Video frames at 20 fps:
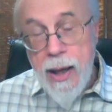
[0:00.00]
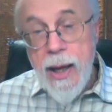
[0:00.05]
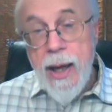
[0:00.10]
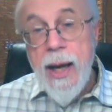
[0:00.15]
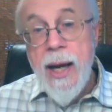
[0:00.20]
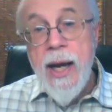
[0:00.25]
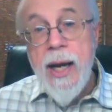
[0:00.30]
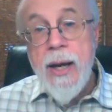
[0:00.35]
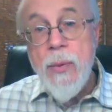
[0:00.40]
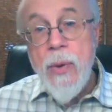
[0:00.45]

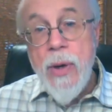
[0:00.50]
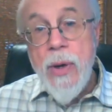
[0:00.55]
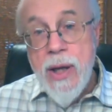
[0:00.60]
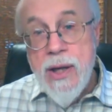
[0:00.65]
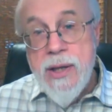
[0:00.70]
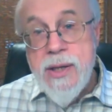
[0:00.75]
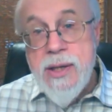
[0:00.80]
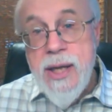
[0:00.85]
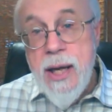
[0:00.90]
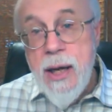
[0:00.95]
And we
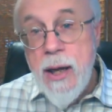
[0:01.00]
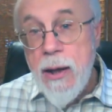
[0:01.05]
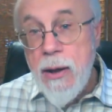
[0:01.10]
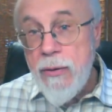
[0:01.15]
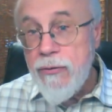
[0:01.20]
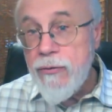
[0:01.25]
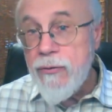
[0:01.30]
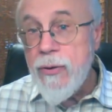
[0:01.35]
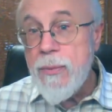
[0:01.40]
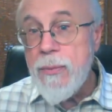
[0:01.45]
can tell
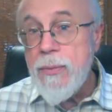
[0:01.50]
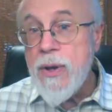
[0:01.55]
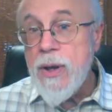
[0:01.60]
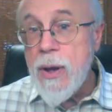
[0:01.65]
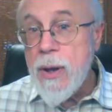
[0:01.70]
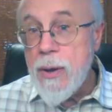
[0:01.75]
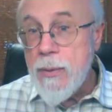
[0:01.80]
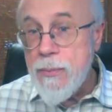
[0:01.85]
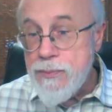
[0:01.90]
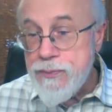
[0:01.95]
from
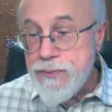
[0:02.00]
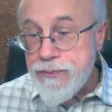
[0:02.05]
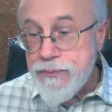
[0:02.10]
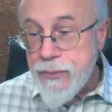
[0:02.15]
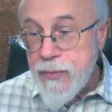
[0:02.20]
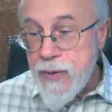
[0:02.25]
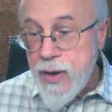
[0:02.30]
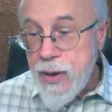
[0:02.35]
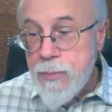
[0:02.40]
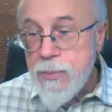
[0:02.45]
the
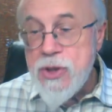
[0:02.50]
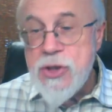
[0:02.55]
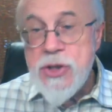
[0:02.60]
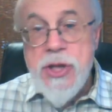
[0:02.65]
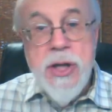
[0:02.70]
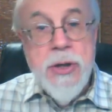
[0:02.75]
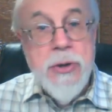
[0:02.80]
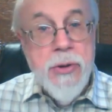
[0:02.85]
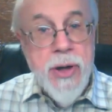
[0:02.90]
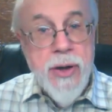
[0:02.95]

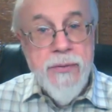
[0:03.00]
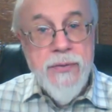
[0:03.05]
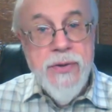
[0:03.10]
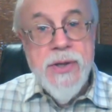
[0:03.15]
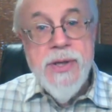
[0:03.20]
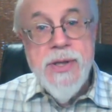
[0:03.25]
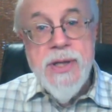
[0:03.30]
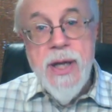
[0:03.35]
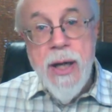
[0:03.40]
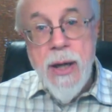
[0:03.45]
machinery of the
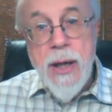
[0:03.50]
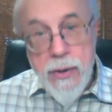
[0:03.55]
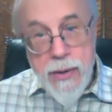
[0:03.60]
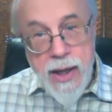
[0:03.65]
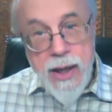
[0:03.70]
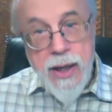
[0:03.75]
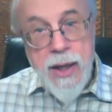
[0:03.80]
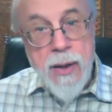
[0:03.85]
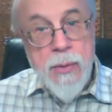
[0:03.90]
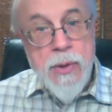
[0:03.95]
cell
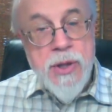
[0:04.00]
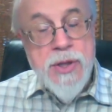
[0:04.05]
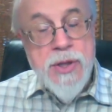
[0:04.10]
that it was